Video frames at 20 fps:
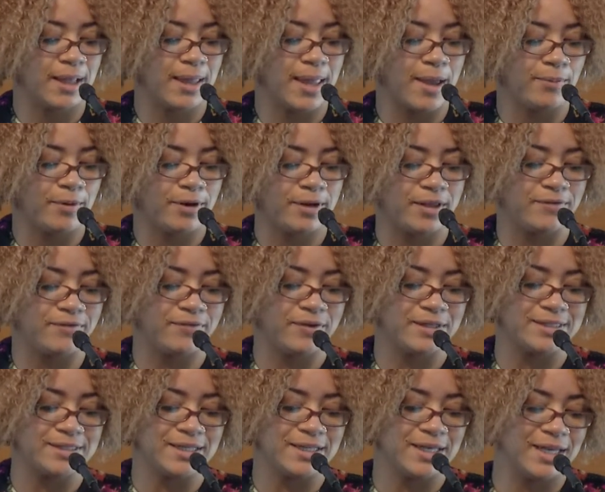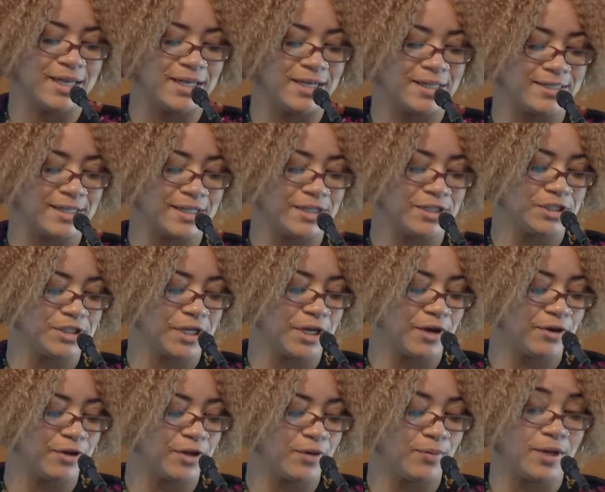Collaborative, Zaheen is a
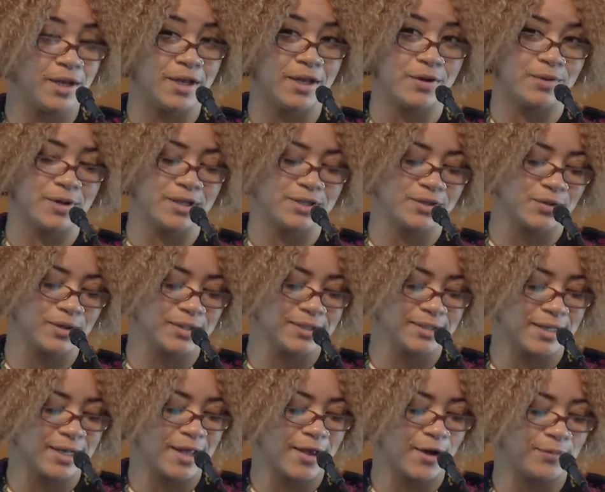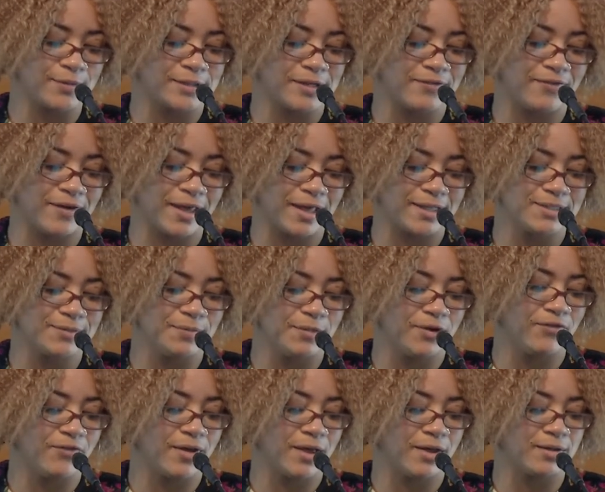shared community resource that helps advance
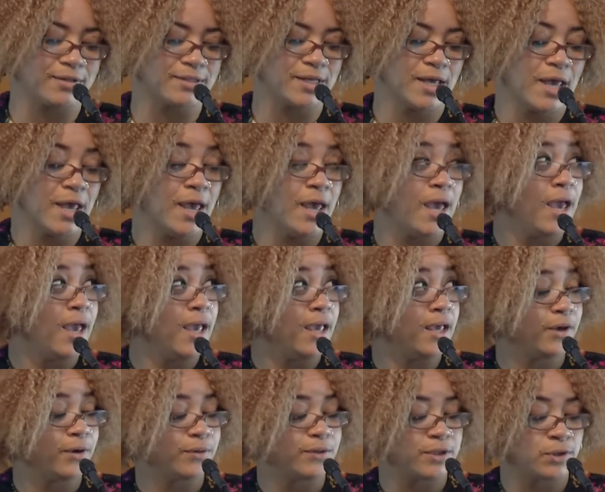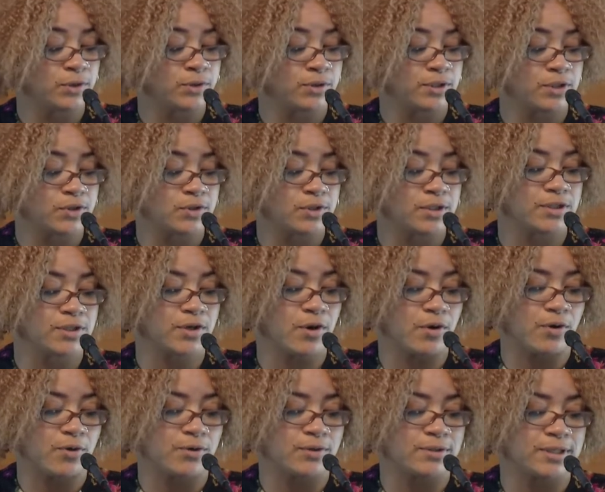Millvale's EcoDistrict's
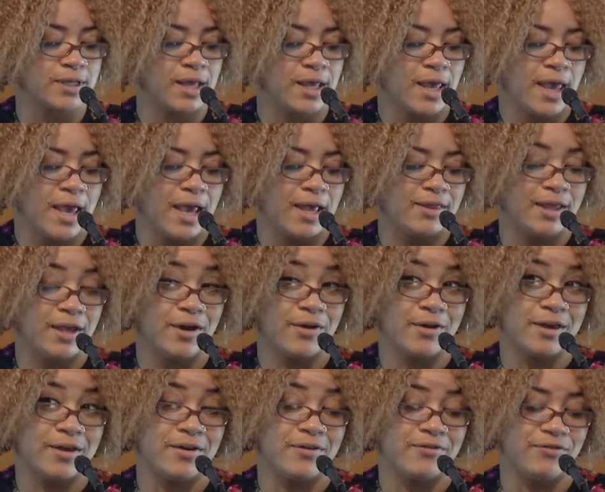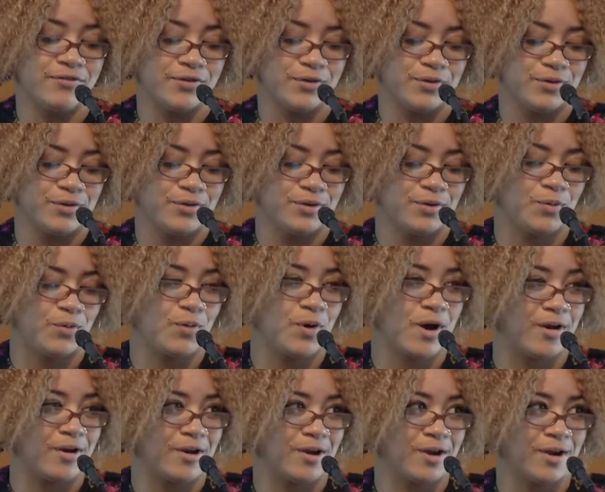goals in the area of food,
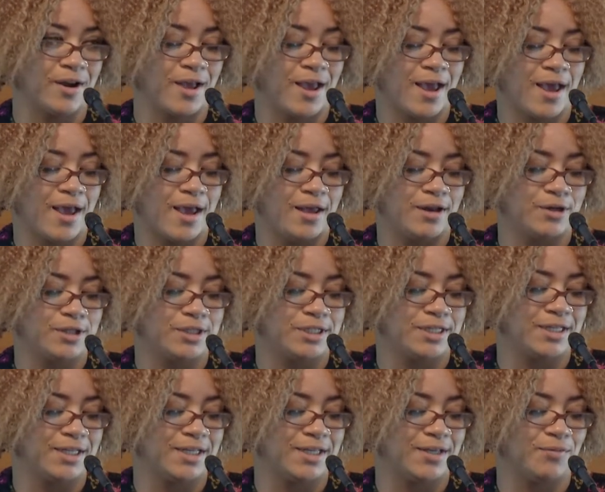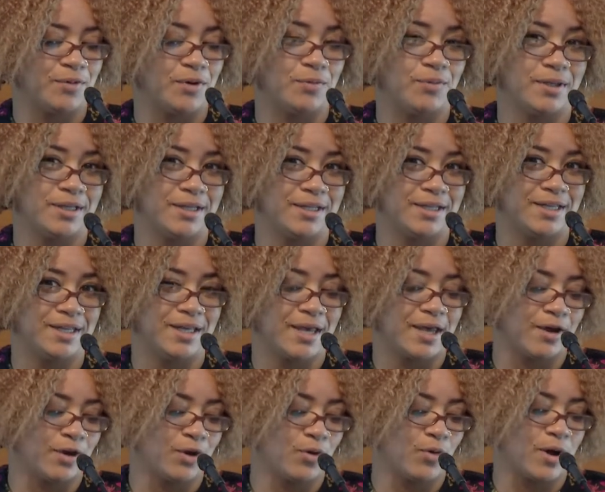water, energy, mobility,
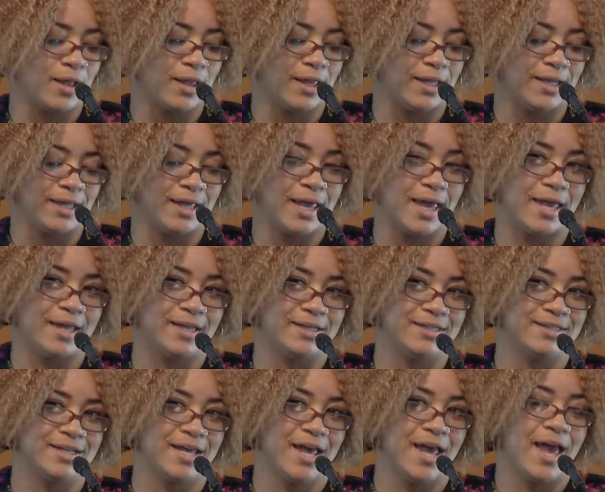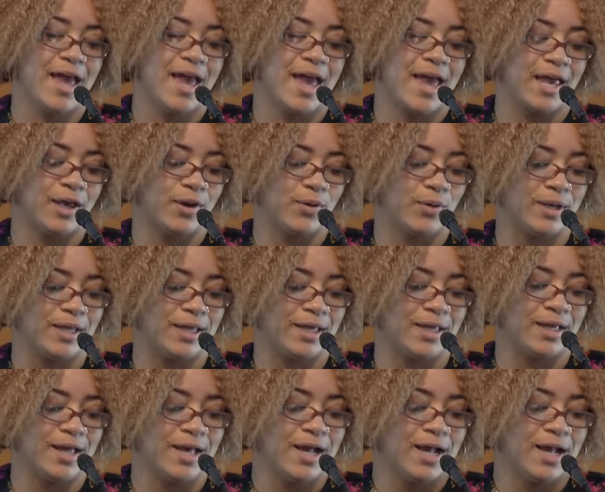air quality, and equity.